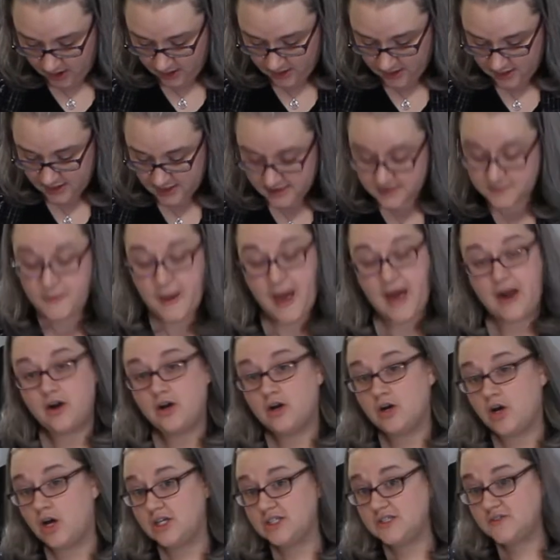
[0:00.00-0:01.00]
this
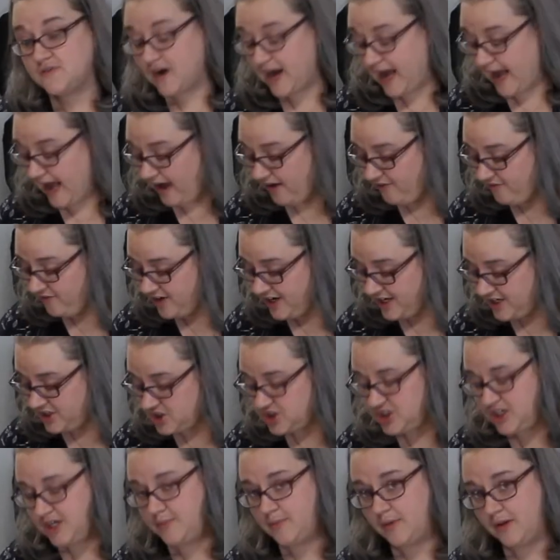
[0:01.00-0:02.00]
pattern calls for a 1/2
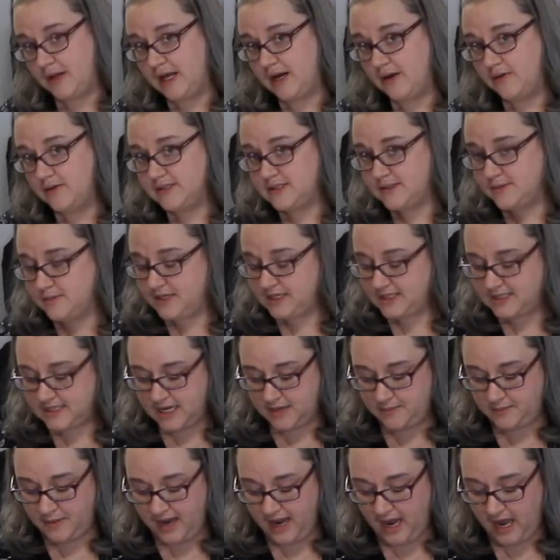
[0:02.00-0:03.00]
inch seam allowance. I'm going to
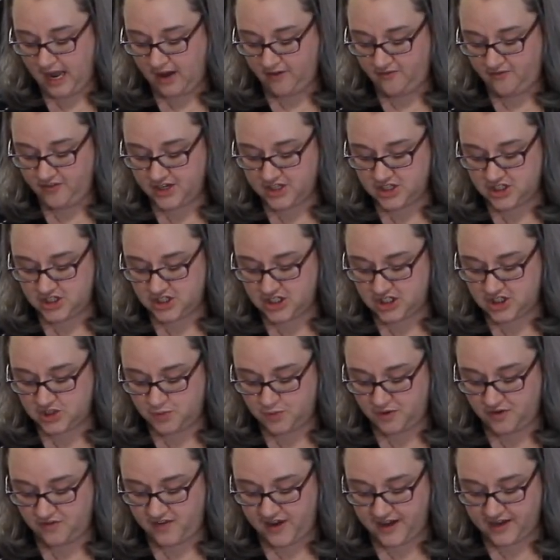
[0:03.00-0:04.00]
take my 1/2 inch stitch
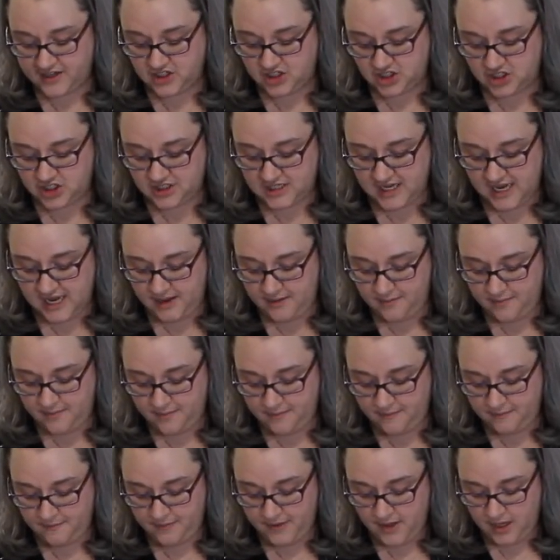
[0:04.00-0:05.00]
perfection tape
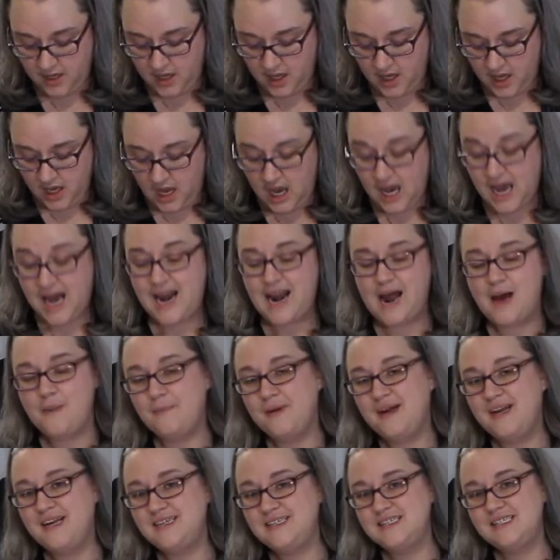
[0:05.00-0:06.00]
and I'm
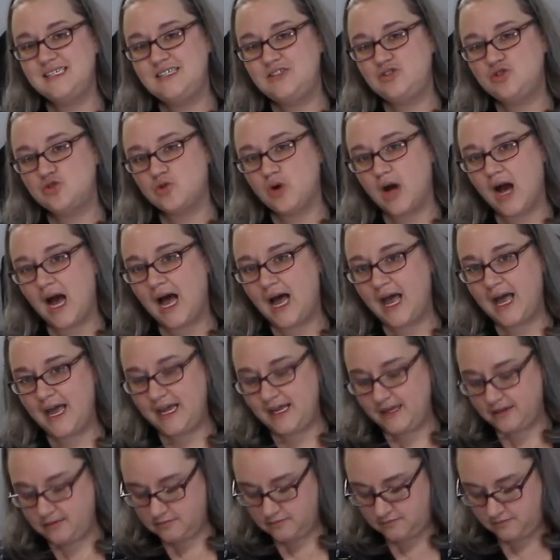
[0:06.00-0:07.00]
going to
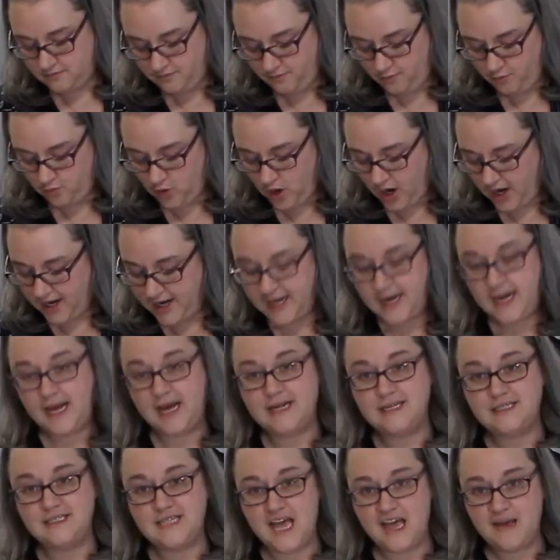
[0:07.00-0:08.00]
dry run it
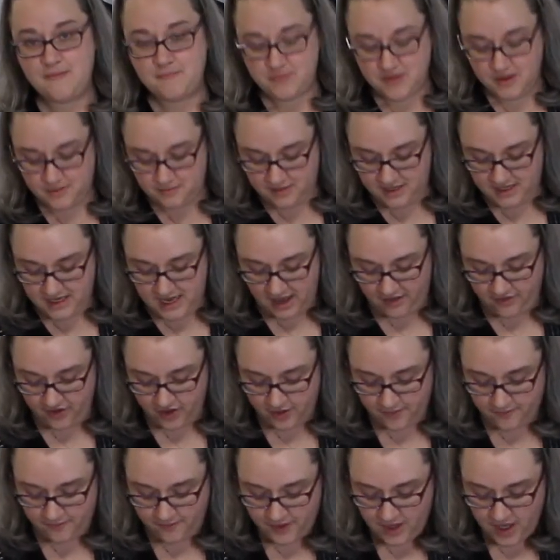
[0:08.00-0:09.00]
and tape them
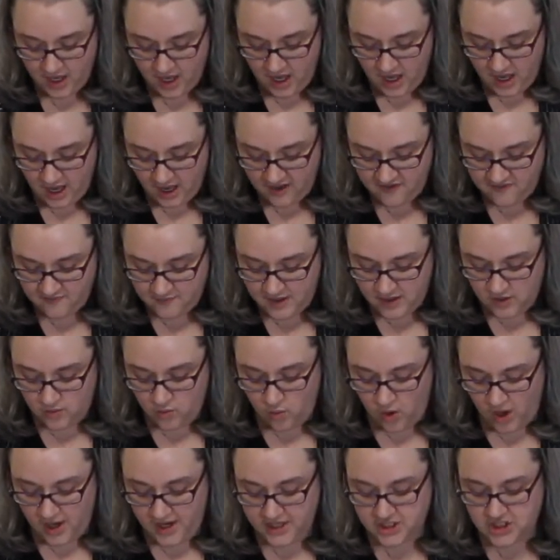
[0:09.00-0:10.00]
together. I've made
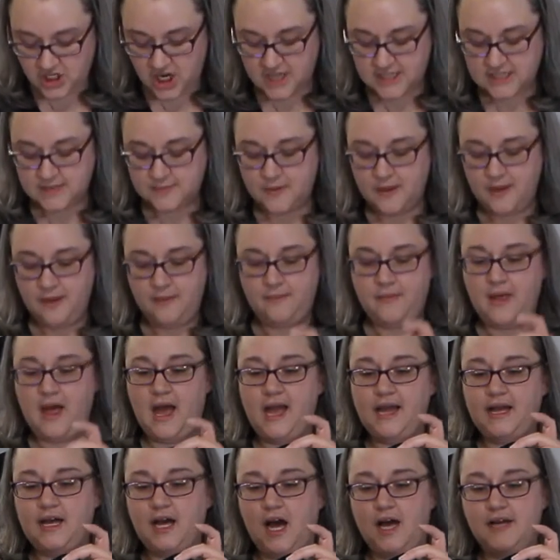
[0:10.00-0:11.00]
one adjustment.
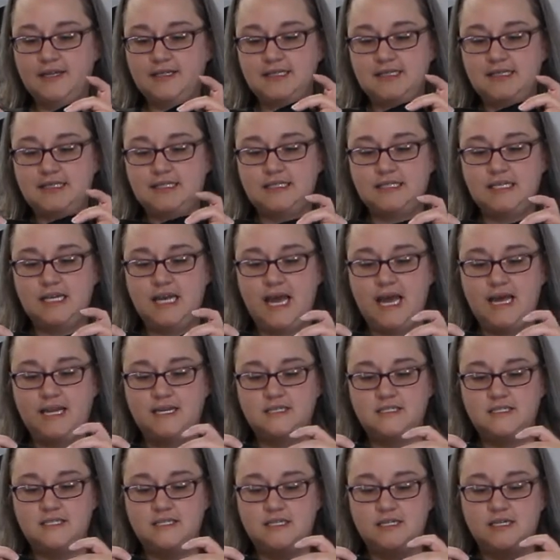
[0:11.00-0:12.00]
I cut a
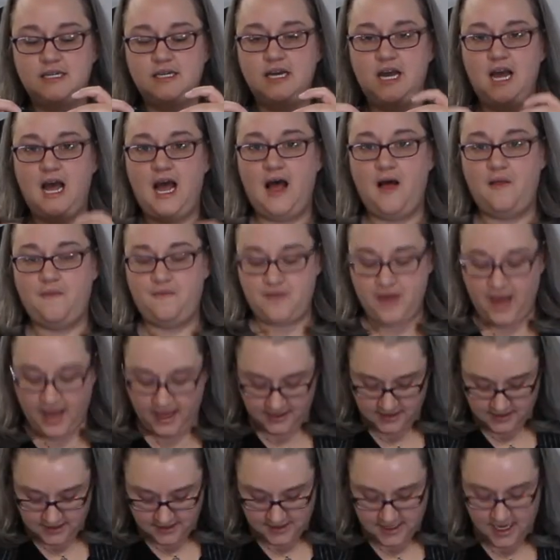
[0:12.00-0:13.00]
slit at
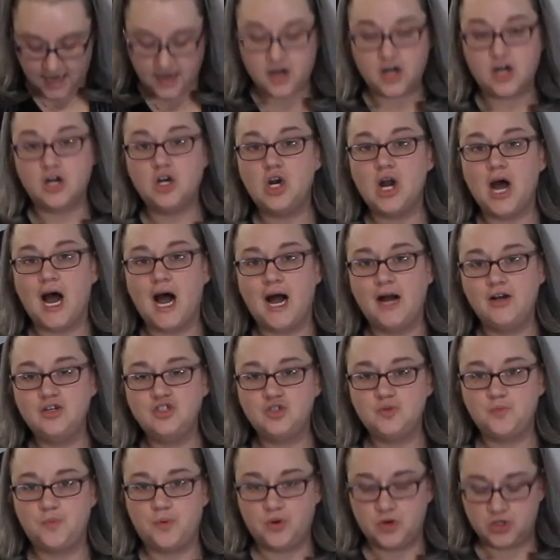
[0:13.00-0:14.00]
that center
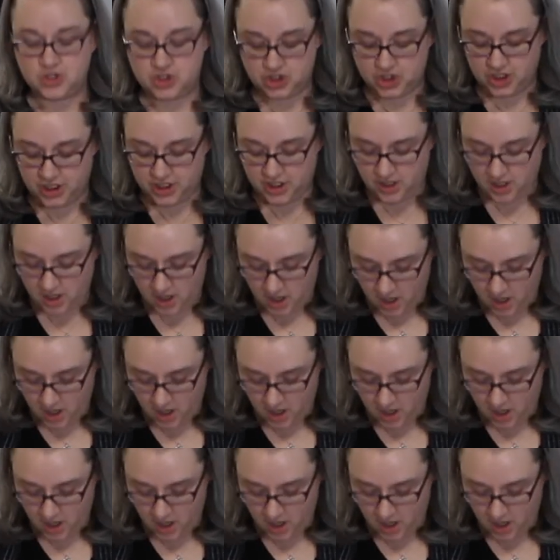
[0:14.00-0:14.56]
notch portion